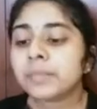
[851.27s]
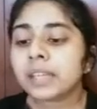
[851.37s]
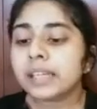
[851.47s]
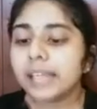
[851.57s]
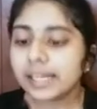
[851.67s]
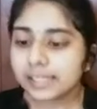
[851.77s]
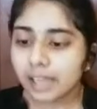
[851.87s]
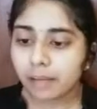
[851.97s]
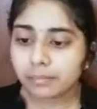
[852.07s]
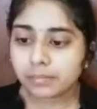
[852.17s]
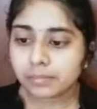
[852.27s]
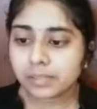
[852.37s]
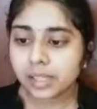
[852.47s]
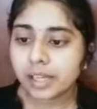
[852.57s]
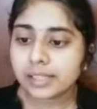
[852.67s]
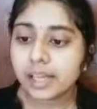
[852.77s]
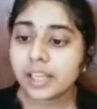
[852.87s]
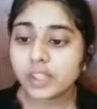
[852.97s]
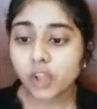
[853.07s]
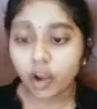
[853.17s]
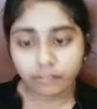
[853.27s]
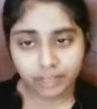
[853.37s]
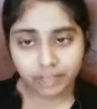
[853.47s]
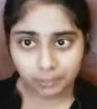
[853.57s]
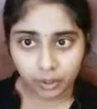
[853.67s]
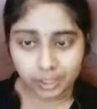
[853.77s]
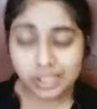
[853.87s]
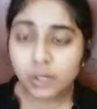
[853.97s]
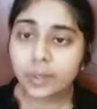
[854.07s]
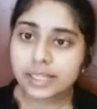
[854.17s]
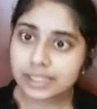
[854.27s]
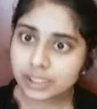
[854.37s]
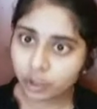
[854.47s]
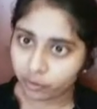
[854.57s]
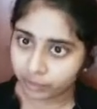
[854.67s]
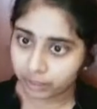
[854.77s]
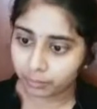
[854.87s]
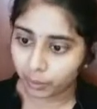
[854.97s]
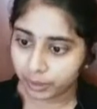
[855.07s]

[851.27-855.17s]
Next comes is a sovereign bond. So what is a sovereign bond?